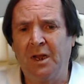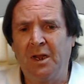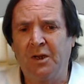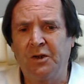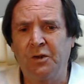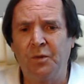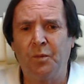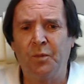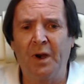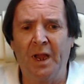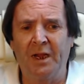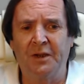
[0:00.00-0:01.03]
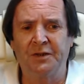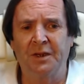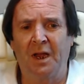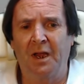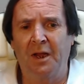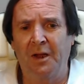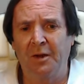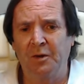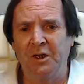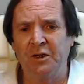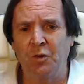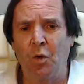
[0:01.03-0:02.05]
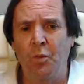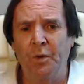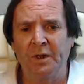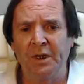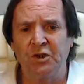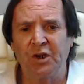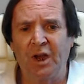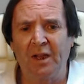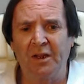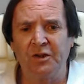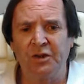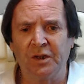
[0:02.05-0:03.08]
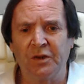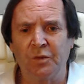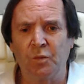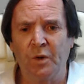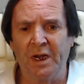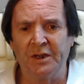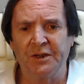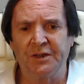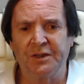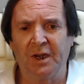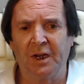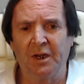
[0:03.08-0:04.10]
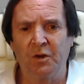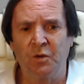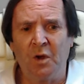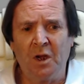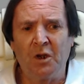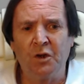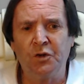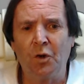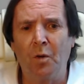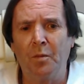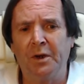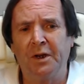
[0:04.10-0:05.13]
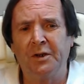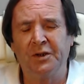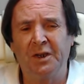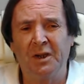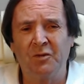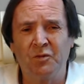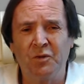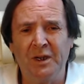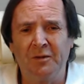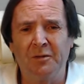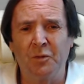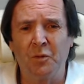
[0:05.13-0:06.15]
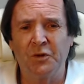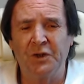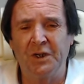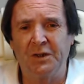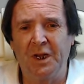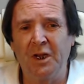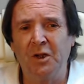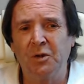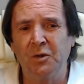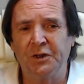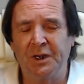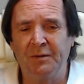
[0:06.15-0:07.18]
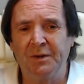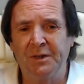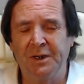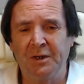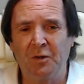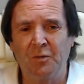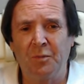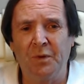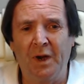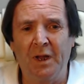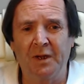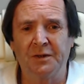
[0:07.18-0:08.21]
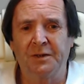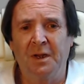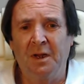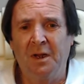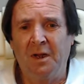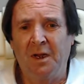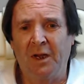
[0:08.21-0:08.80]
to BRICS uh, is openly challenging the West's uh, dominance and it reinforces the inclusivity of BRICS and